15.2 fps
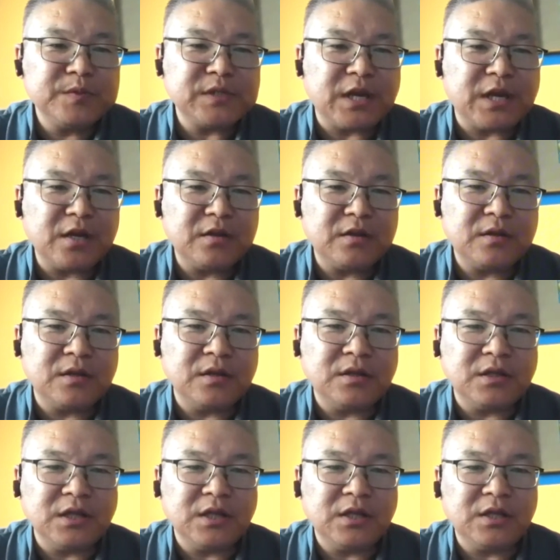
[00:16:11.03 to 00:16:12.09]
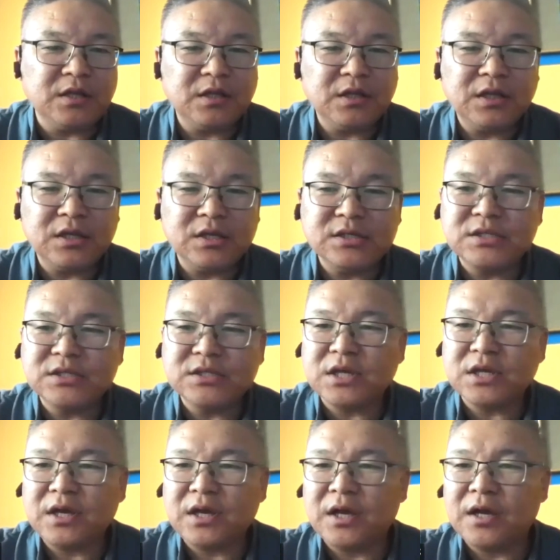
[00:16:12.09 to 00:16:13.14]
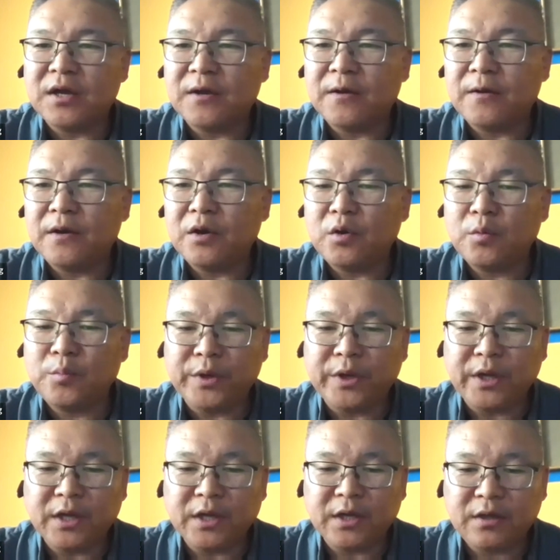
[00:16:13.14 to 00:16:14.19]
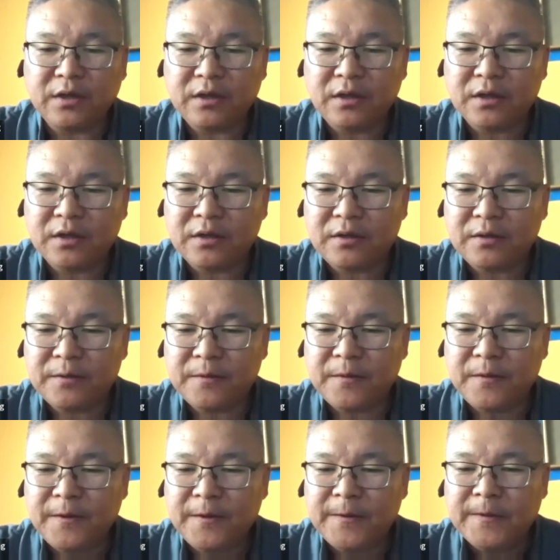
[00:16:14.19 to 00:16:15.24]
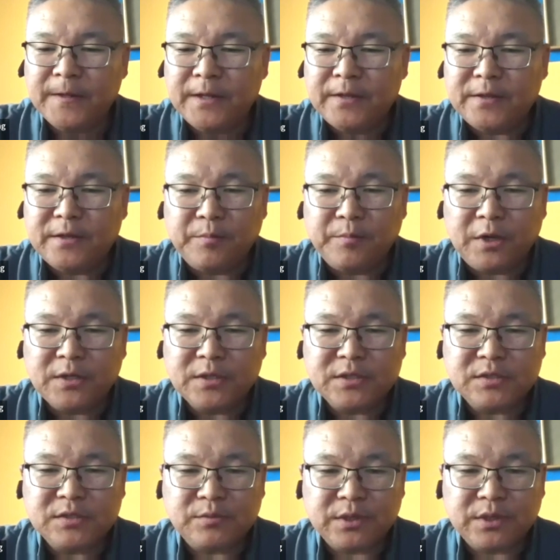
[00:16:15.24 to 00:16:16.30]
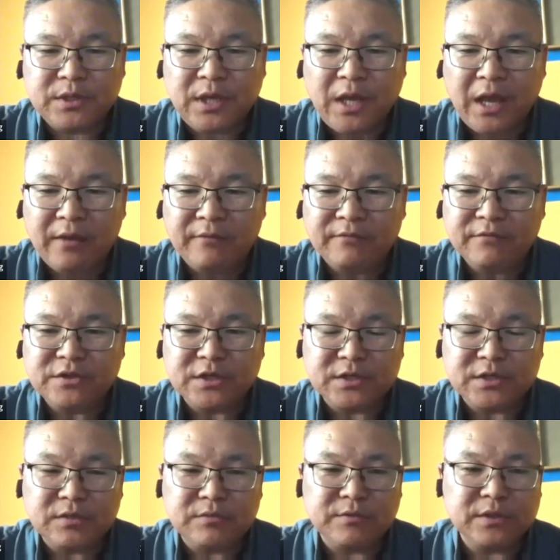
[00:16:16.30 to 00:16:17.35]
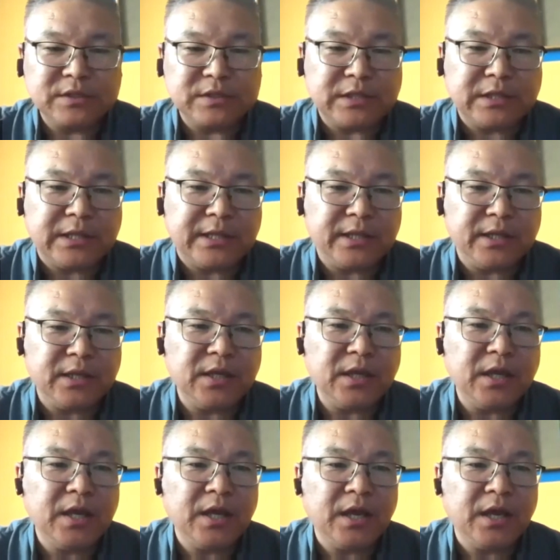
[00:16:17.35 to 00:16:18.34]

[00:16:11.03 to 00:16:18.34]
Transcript: started in his opening remarks, we have just recently